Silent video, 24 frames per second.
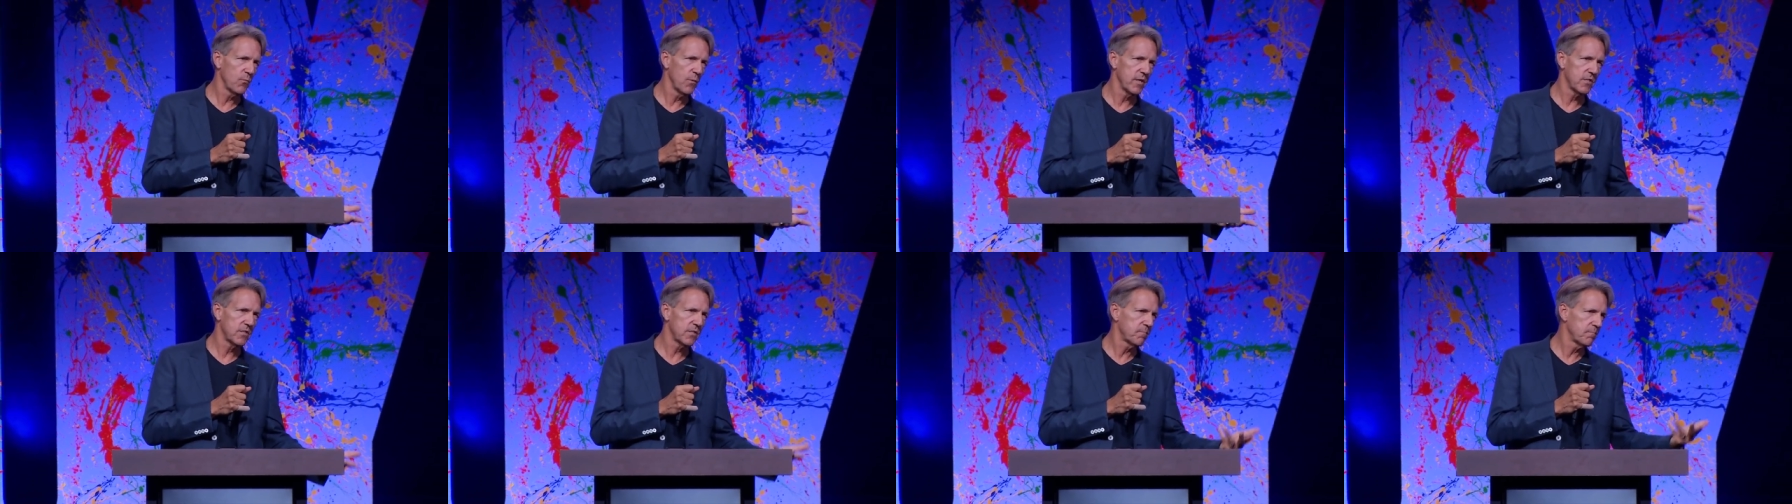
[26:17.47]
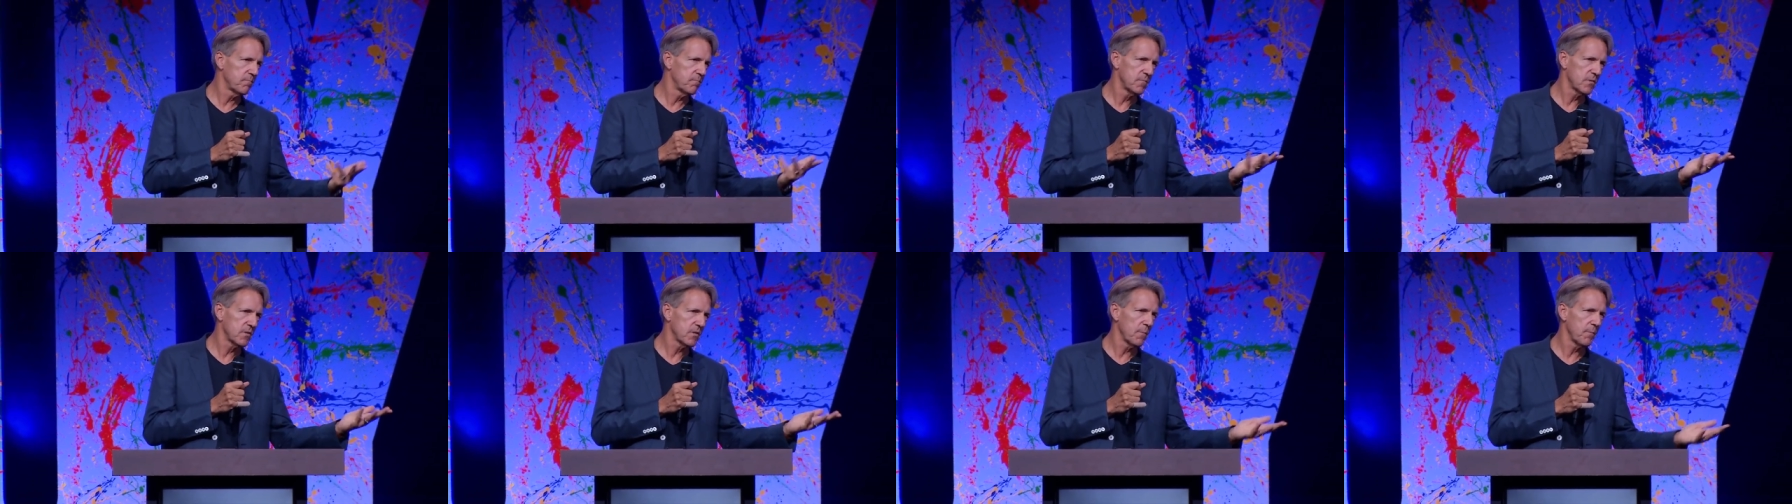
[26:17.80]
which
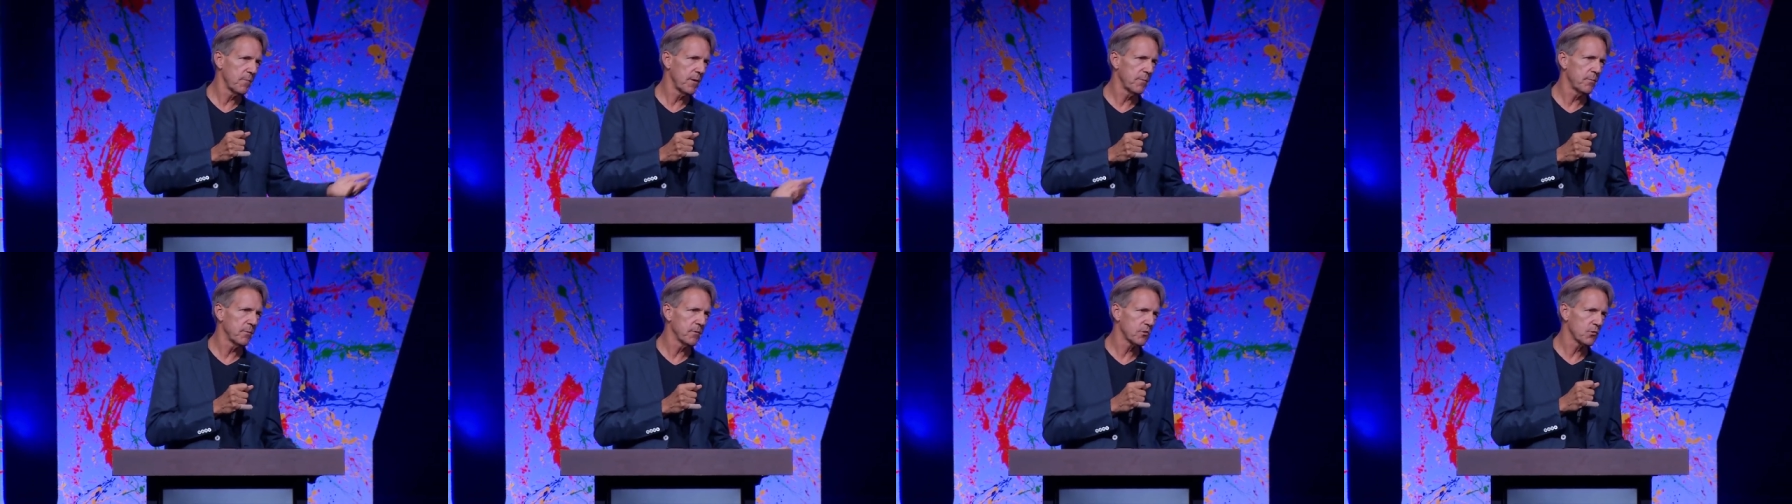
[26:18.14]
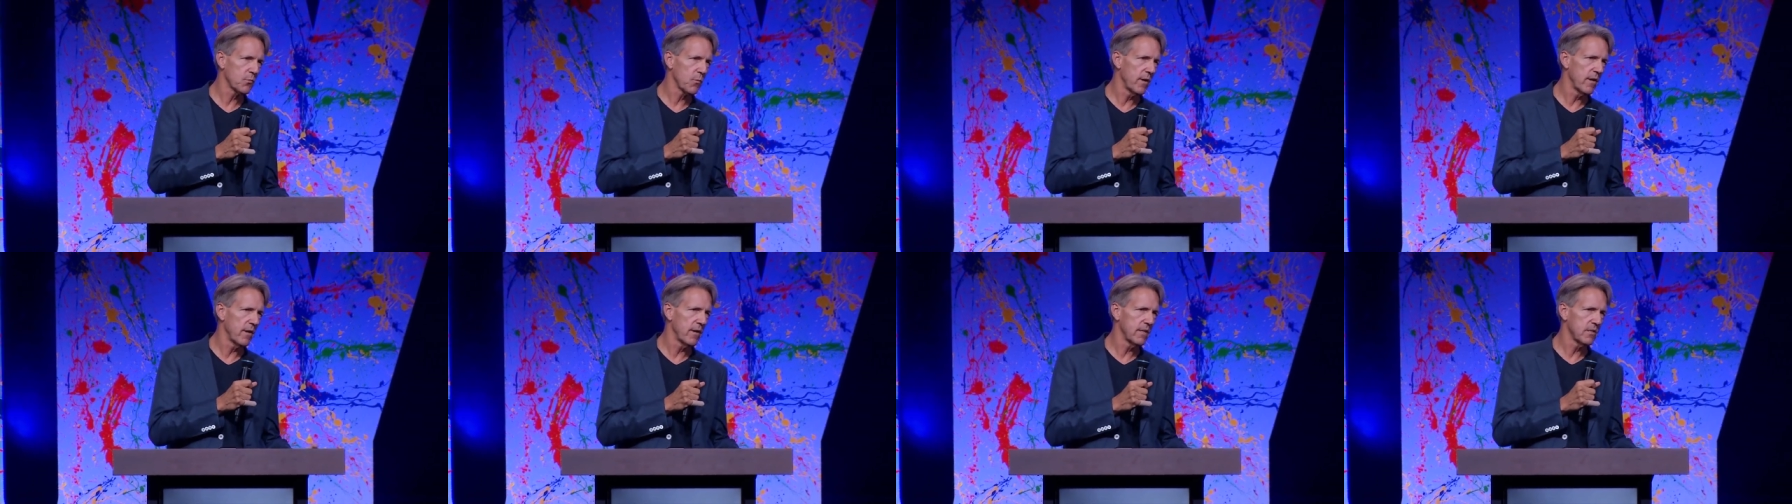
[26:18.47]
some people
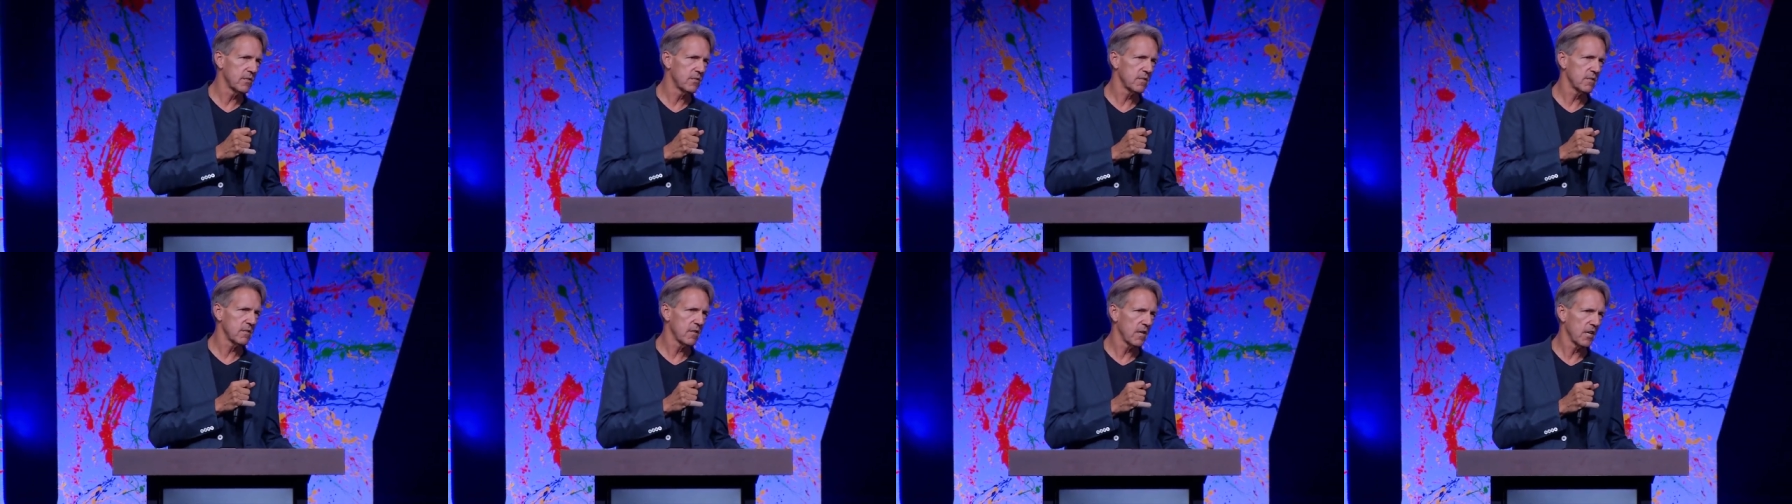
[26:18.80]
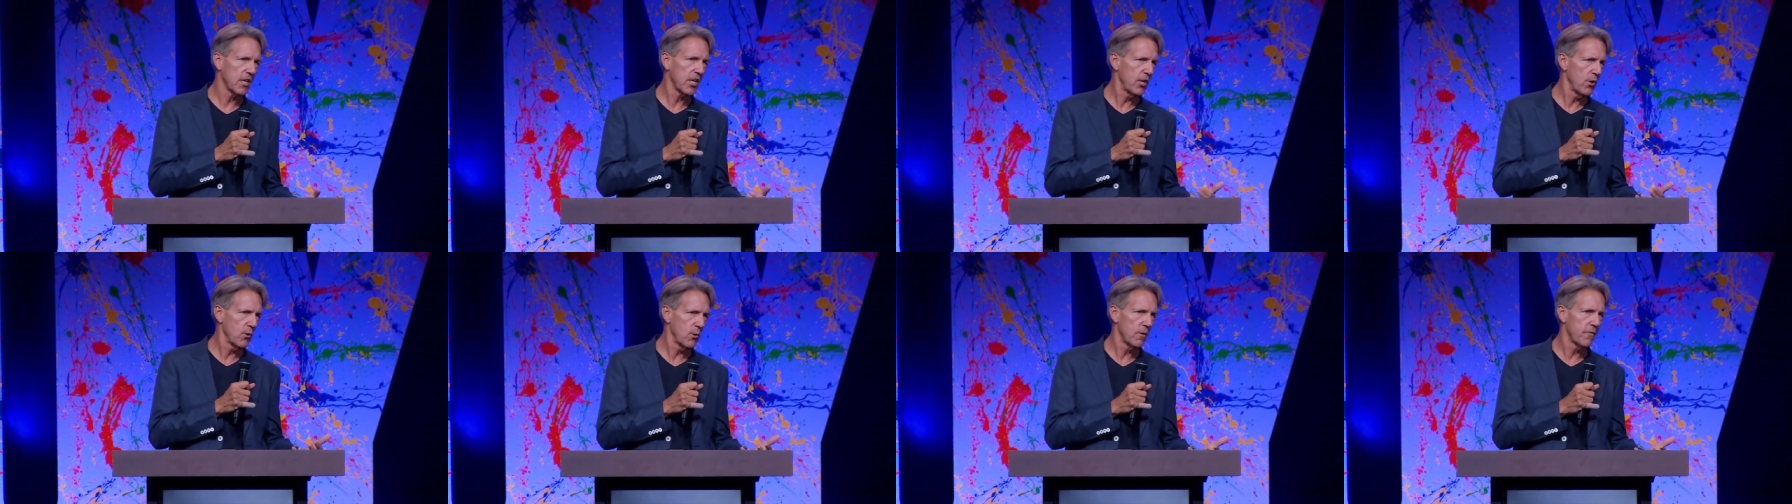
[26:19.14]
swear is a
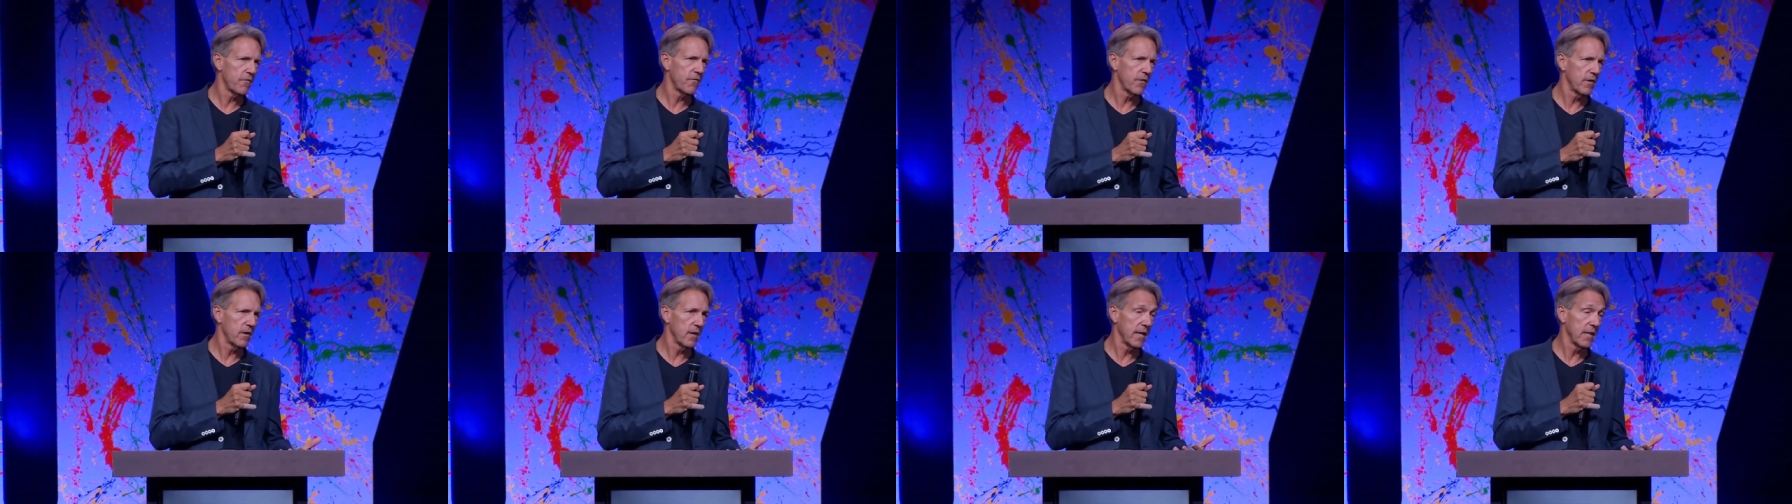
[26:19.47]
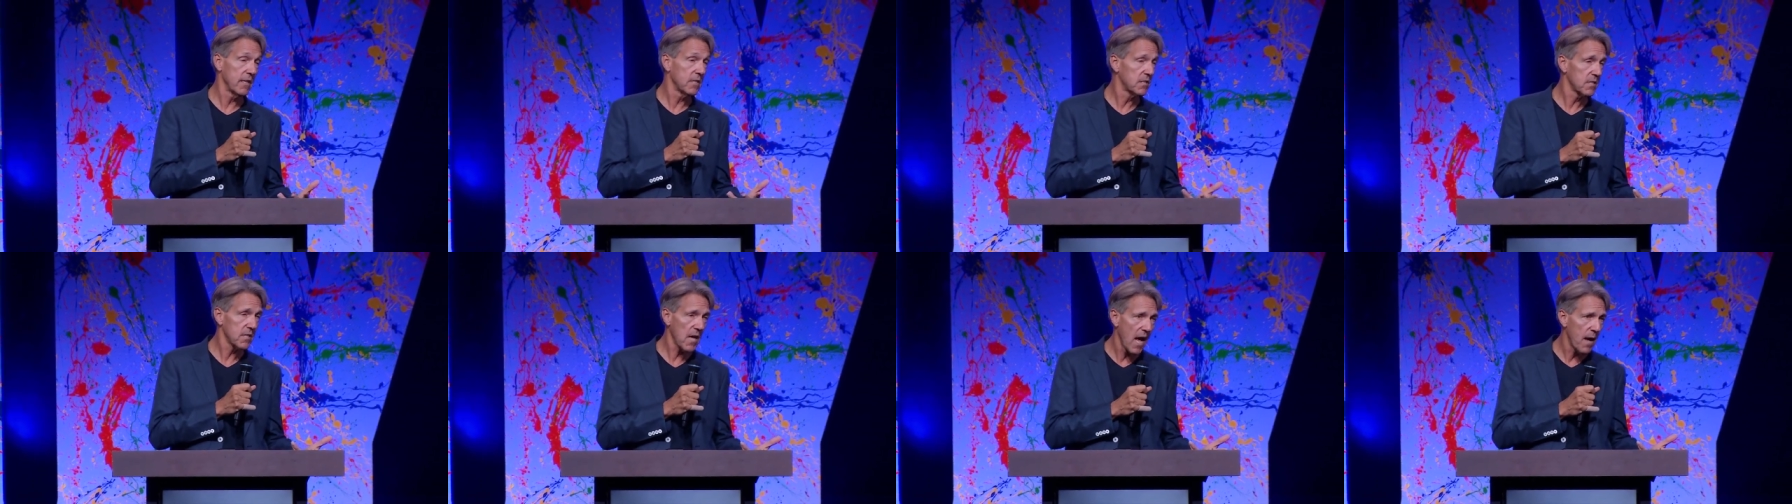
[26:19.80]
cure for
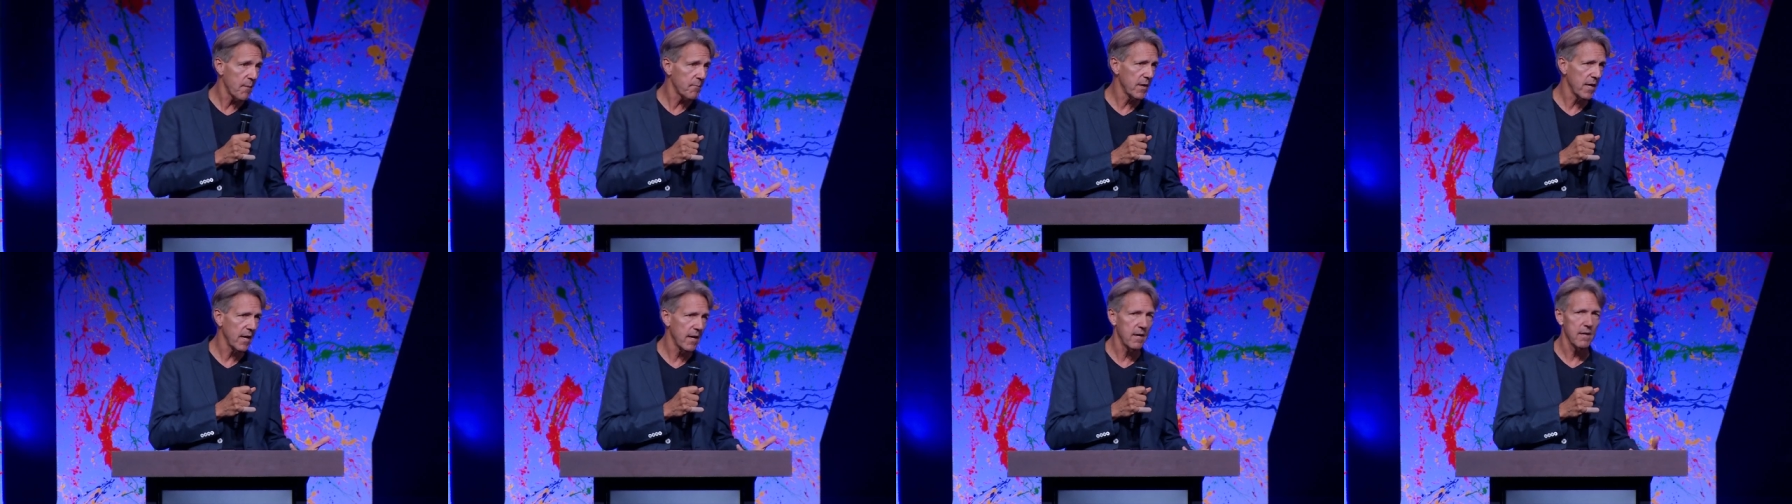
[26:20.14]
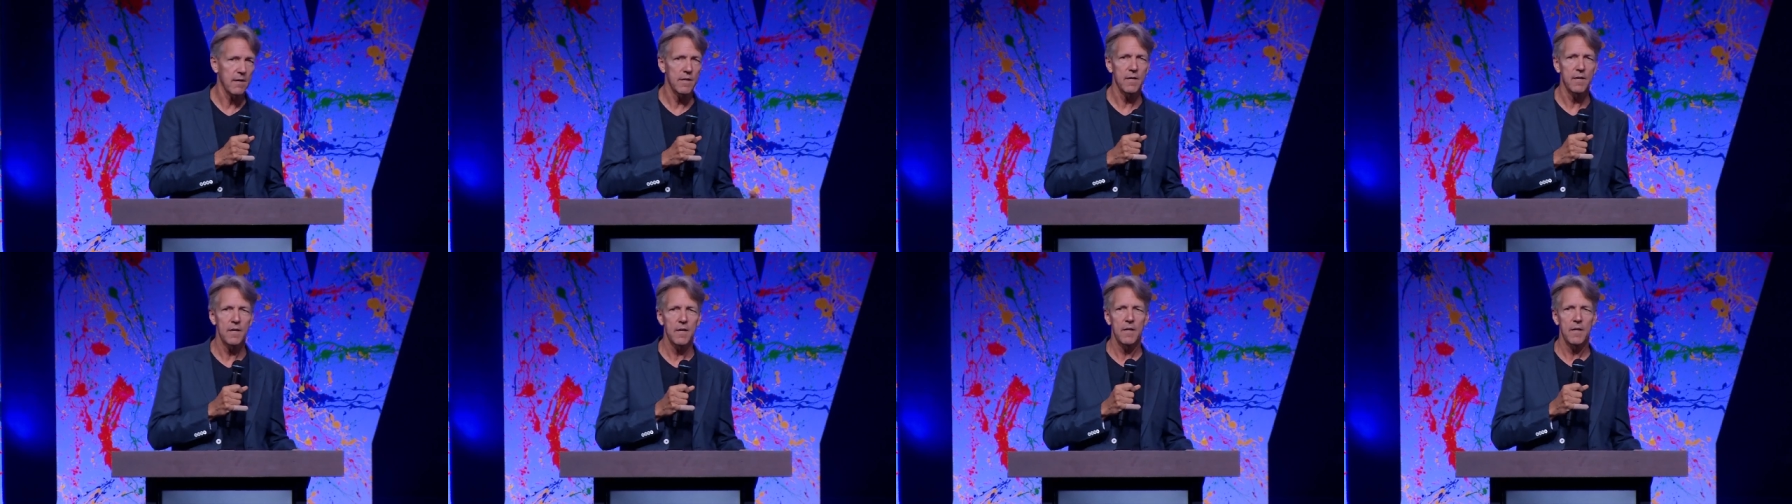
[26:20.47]
insomnia,